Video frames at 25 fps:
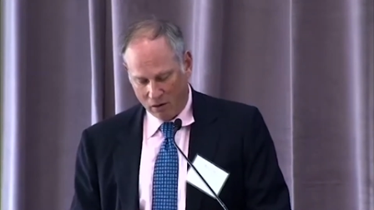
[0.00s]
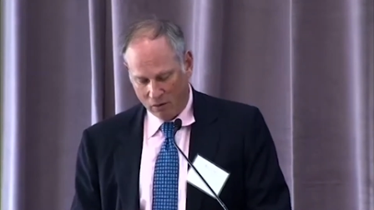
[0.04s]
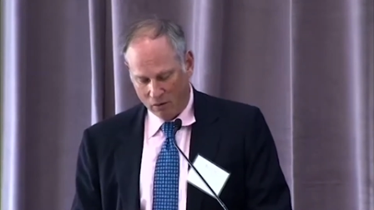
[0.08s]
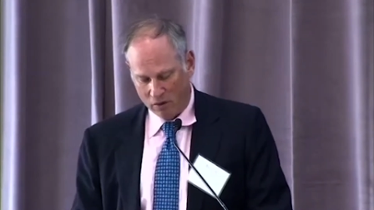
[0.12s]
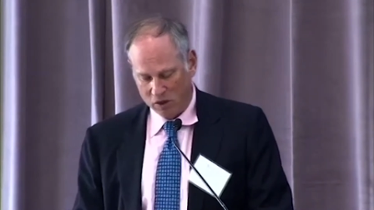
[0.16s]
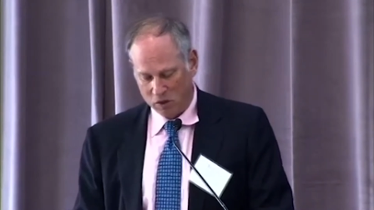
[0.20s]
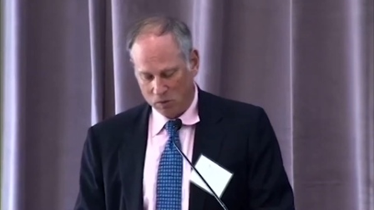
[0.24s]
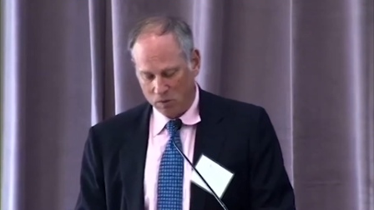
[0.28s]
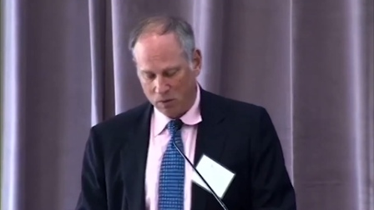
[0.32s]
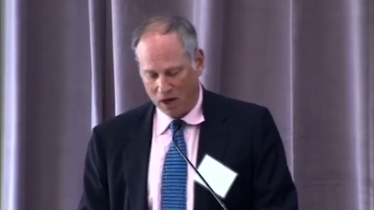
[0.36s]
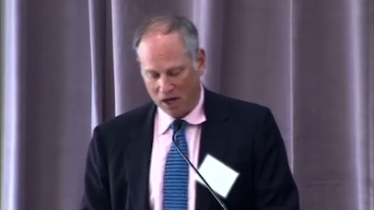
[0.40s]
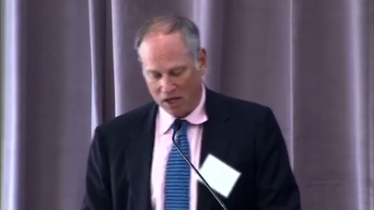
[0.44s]

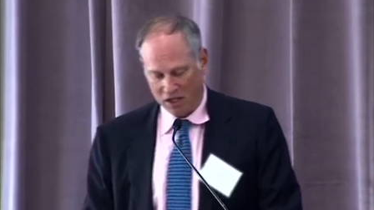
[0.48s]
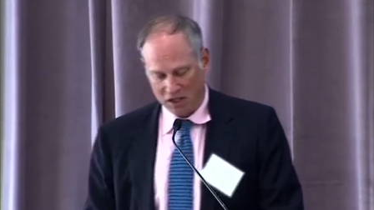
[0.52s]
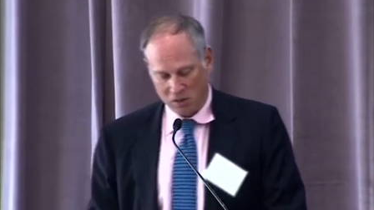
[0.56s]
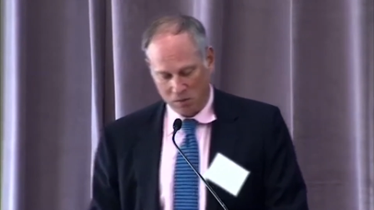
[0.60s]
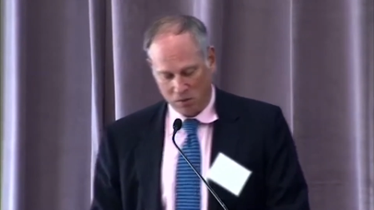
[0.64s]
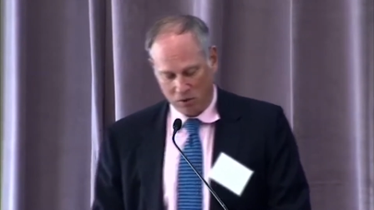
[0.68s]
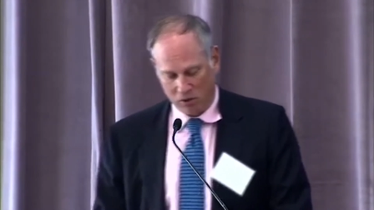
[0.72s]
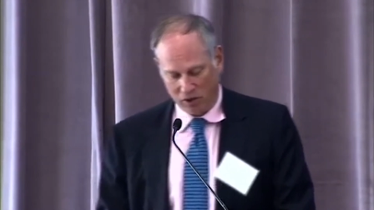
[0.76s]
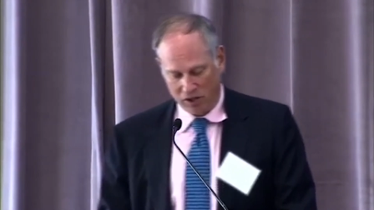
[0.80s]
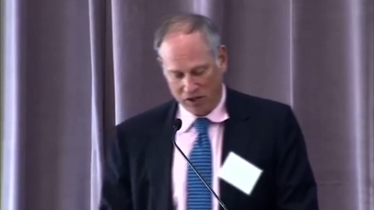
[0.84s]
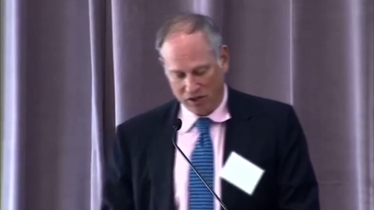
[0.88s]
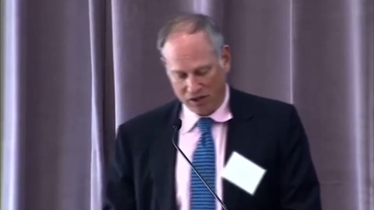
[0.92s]

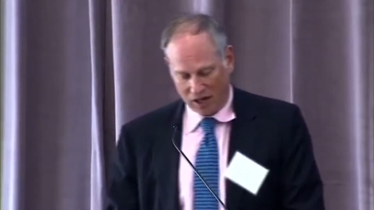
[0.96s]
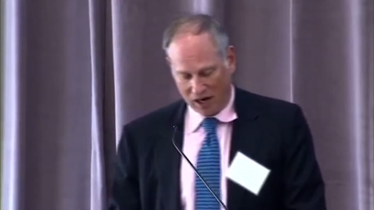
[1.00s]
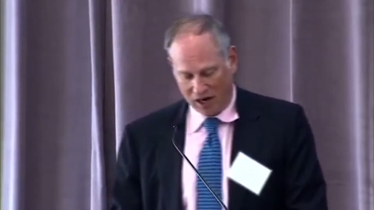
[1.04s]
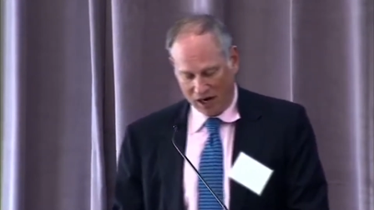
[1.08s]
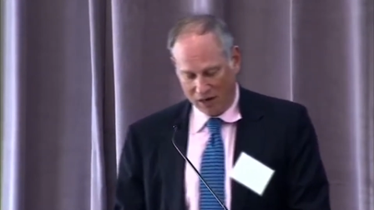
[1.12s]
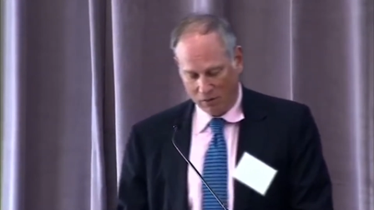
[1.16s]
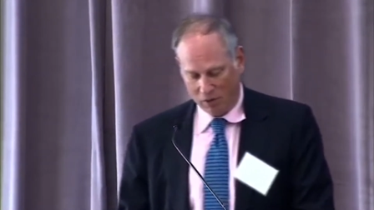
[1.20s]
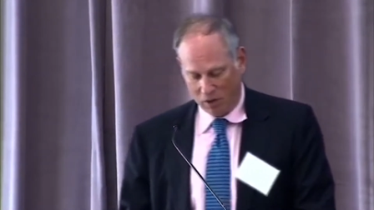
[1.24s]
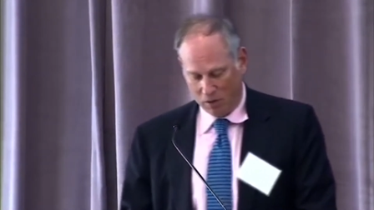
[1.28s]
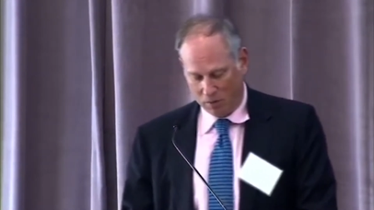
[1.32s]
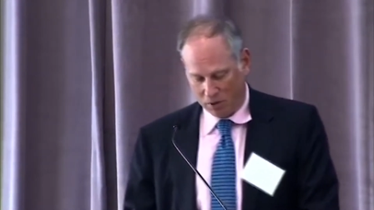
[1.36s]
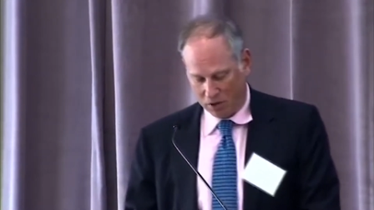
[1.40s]
responsible, and
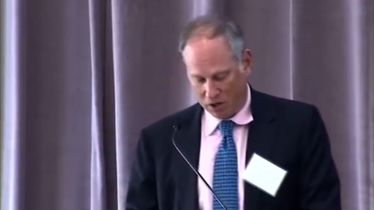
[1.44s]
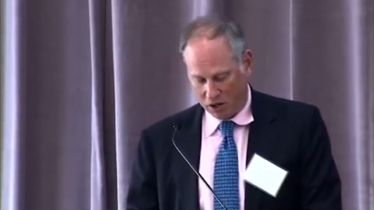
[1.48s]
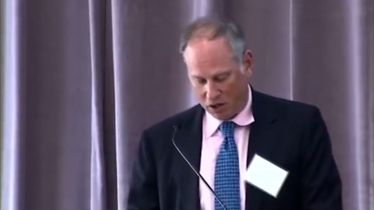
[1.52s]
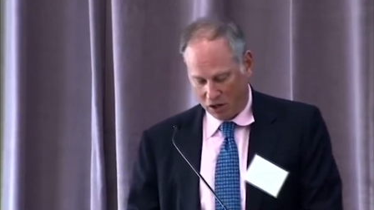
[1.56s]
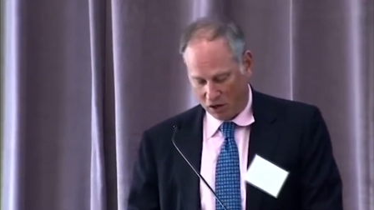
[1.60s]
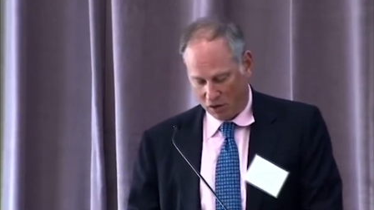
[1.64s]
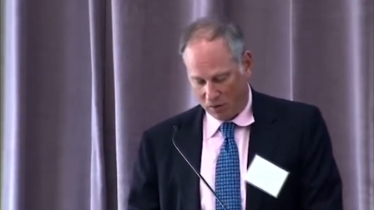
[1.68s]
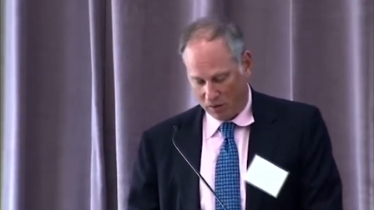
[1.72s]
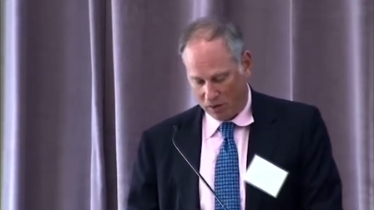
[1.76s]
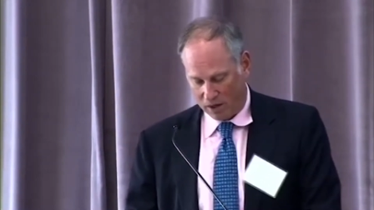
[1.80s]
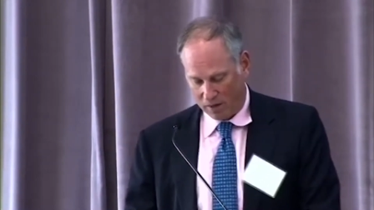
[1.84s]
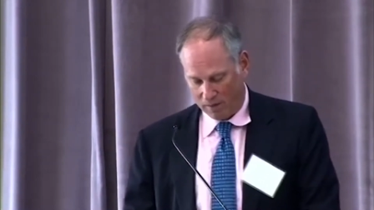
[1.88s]
timely
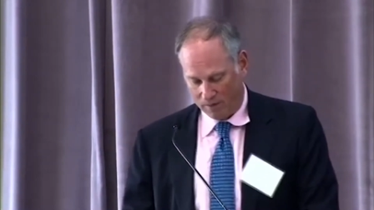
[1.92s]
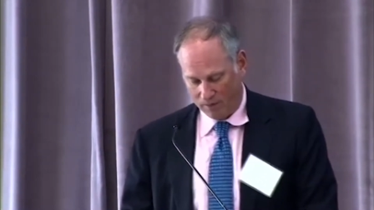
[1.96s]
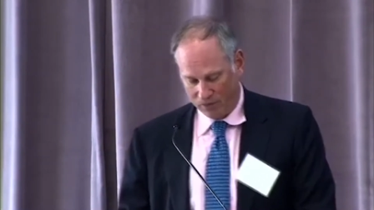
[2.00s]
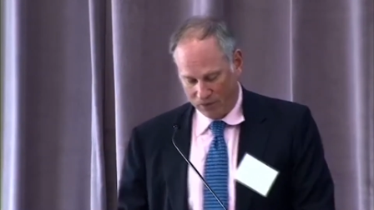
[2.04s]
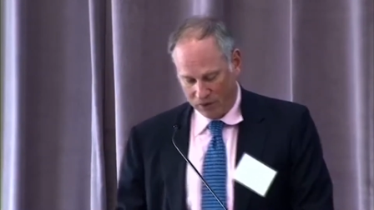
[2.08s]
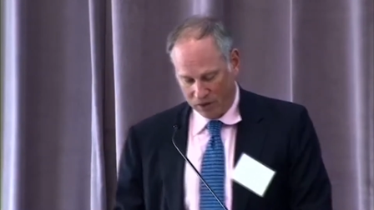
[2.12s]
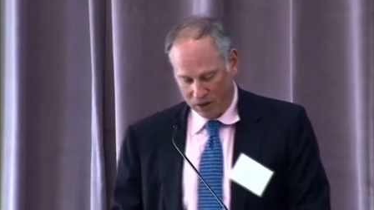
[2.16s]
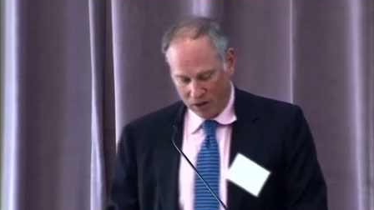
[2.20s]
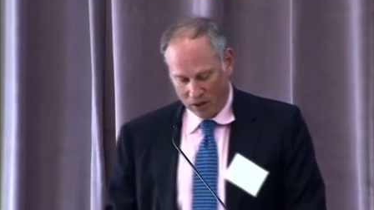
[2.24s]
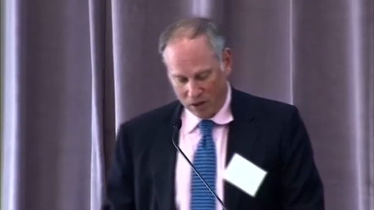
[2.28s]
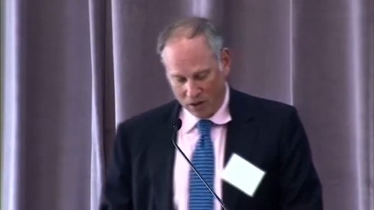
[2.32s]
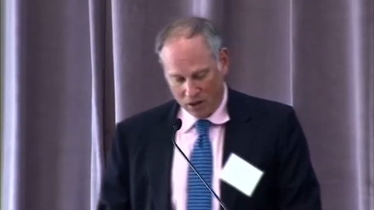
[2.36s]
procurement.
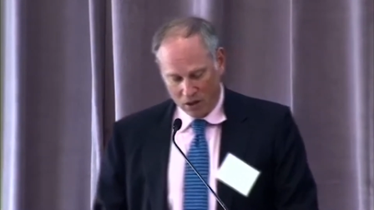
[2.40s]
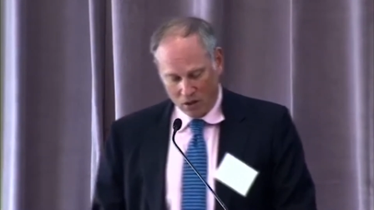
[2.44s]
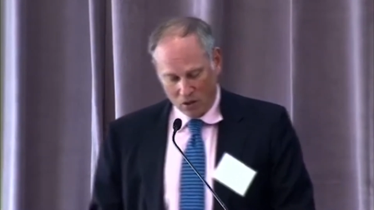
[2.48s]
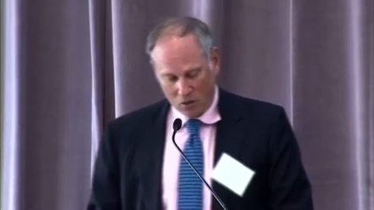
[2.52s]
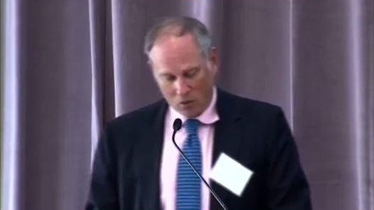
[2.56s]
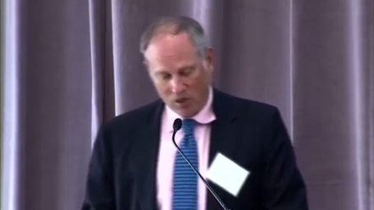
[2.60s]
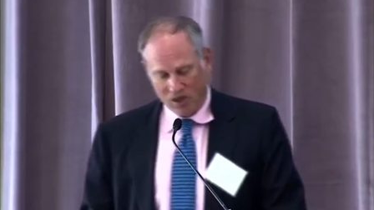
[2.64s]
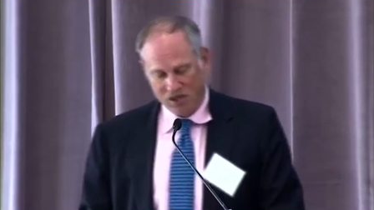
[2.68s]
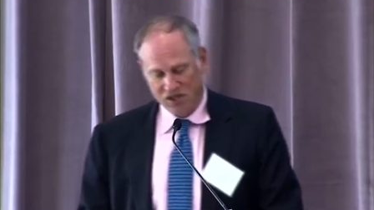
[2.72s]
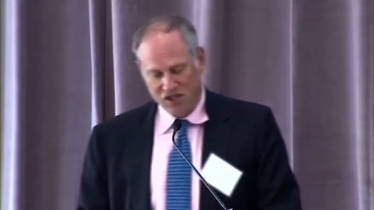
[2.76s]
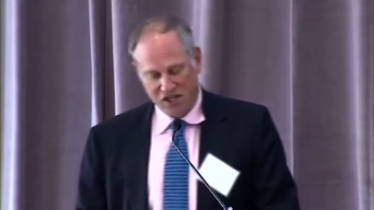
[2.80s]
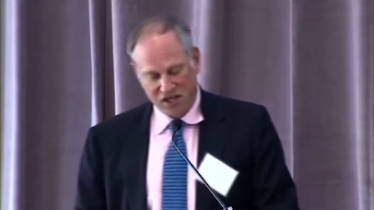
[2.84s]

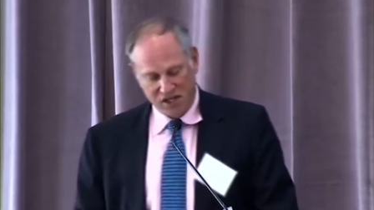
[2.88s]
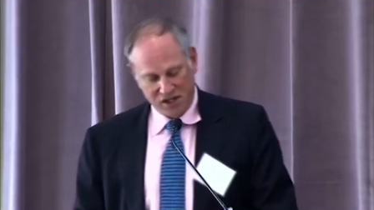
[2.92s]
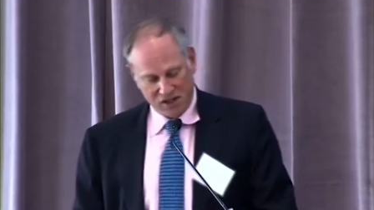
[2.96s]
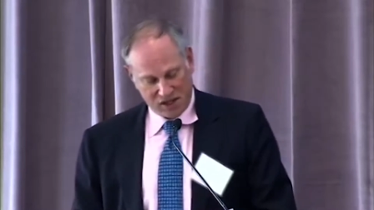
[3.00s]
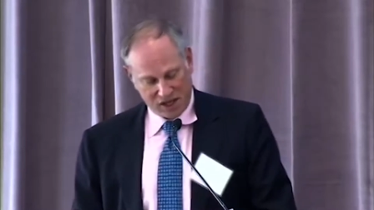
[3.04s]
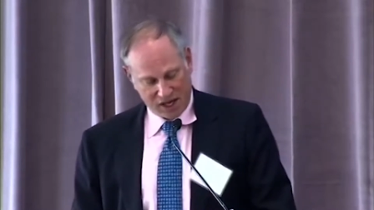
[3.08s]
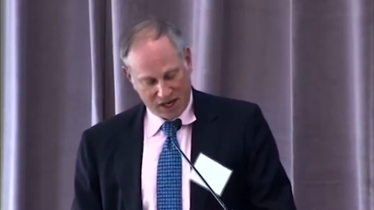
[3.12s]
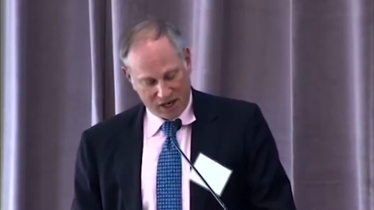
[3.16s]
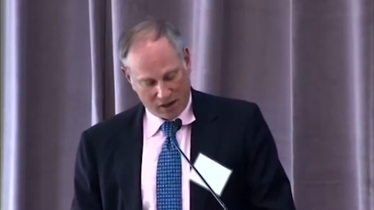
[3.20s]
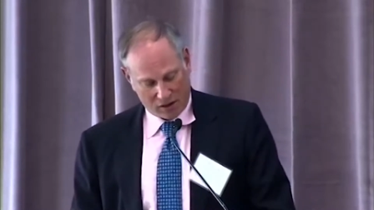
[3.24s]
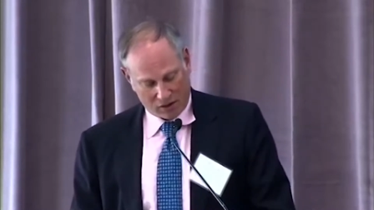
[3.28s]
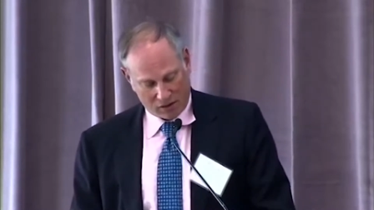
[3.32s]
What does it
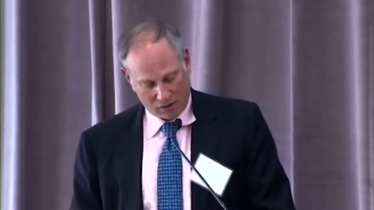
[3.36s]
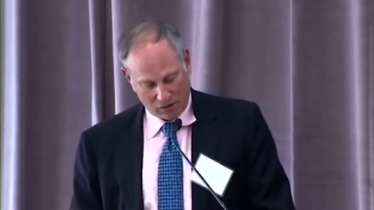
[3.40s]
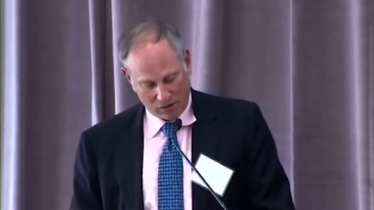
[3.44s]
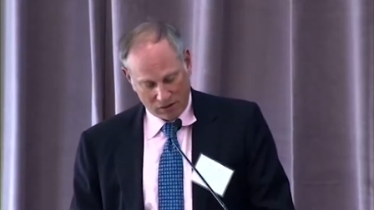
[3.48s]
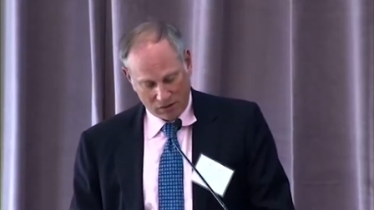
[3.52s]
entail?